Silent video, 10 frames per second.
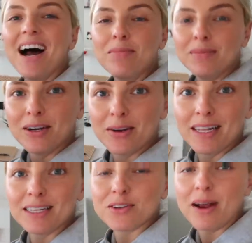I'm
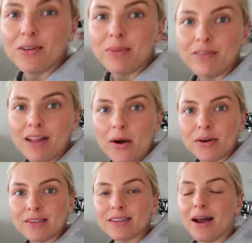literally surrounded by
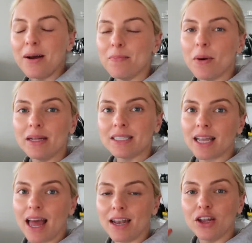flowers. But once
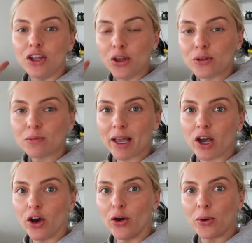again, use my
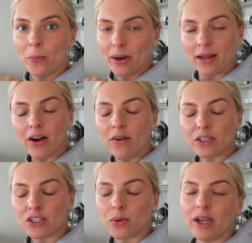code. I'll put it here on the
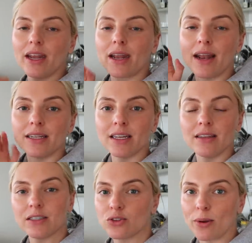screen and it's in
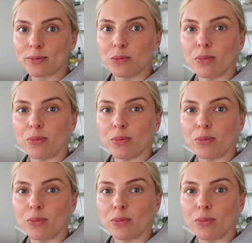the description